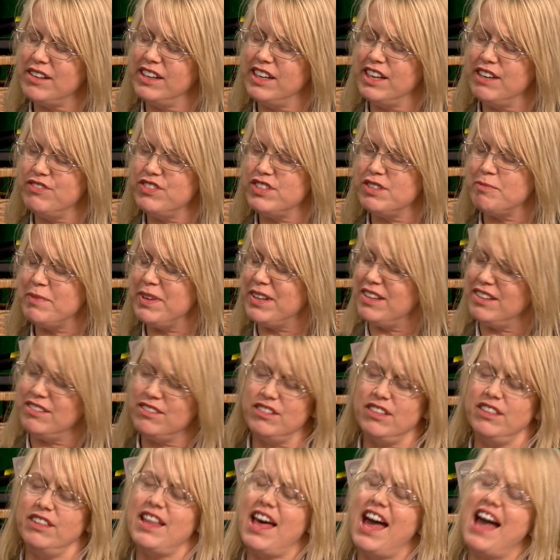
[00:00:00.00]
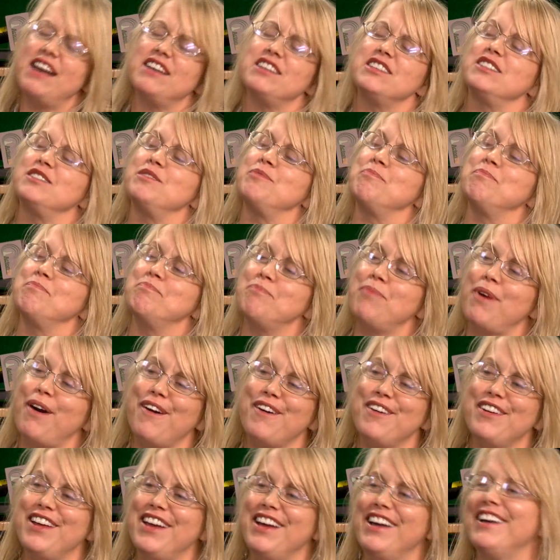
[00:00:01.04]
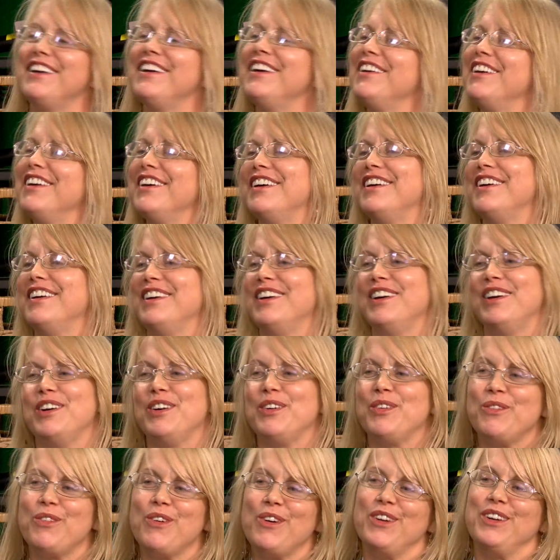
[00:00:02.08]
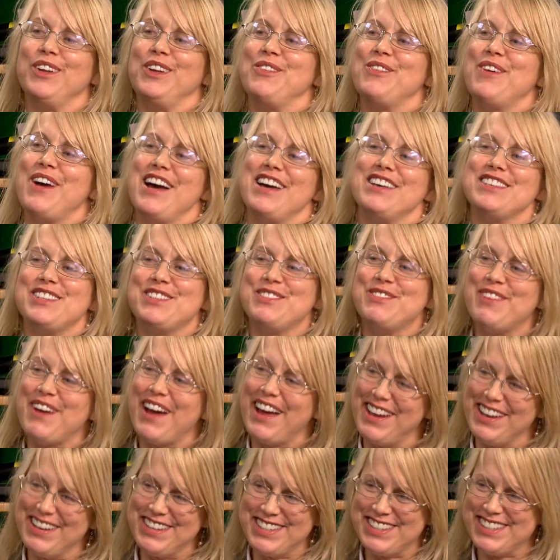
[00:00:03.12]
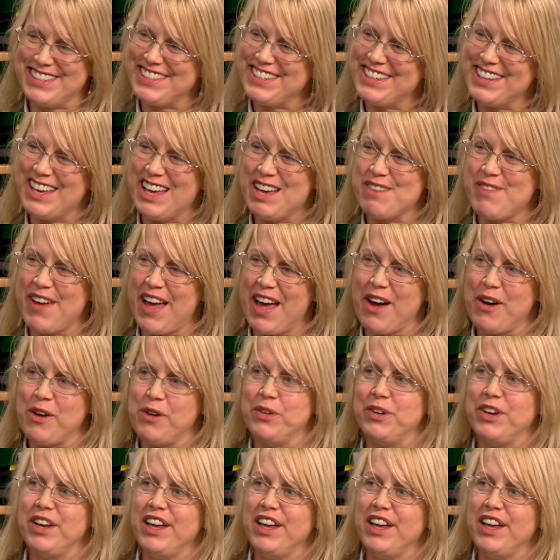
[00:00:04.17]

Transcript: give some last parting worldly wise advice about?